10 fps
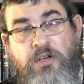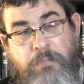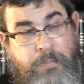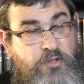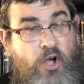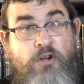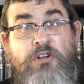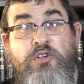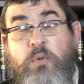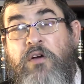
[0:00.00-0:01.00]
Maybe it's
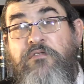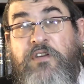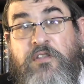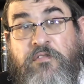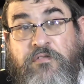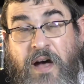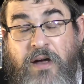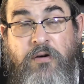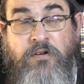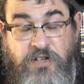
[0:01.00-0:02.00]
100 square feet of
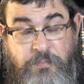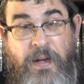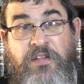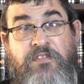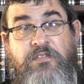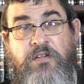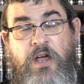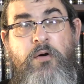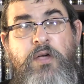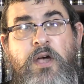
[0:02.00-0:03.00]
fire space
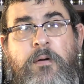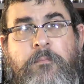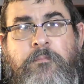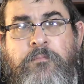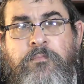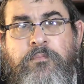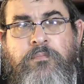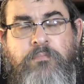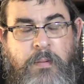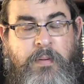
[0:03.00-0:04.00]
area,
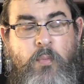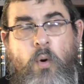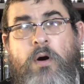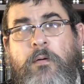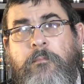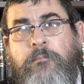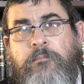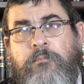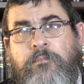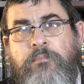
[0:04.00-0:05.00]
maybe more.
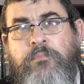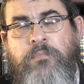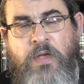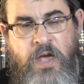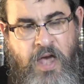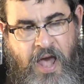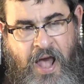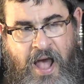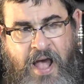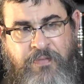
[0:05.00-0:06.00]

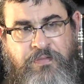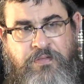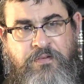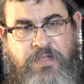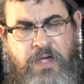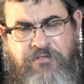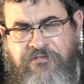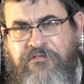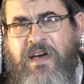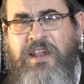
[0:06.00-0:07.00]
And they
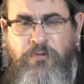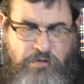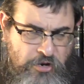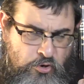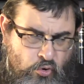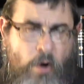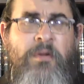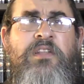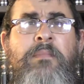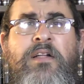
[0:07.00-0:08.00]
fed it with
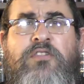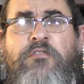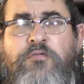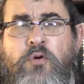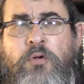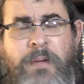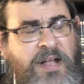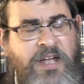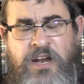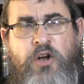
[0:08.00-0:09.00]
enormous amounts of fuel,
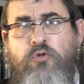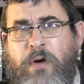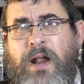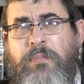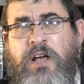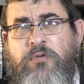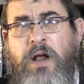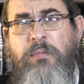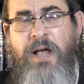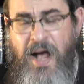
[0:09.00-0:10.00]
making it incredibly,
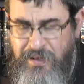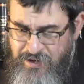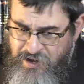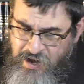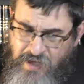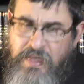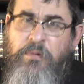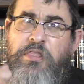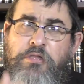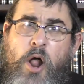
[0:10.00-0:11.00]
incredibly hot. And they
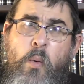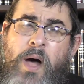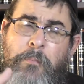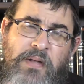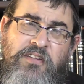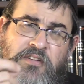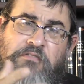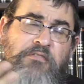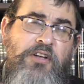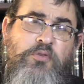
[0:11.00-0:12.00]
would throw on pieces of
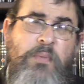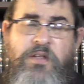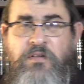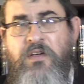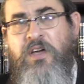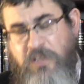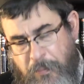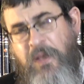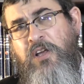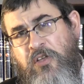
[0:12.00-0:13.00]
fresh meat,
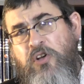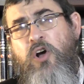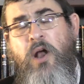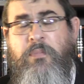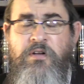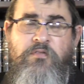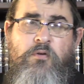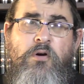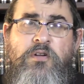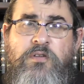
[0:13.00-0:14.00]
depending on the carbon, of
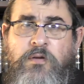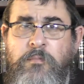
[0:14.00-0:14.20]
course.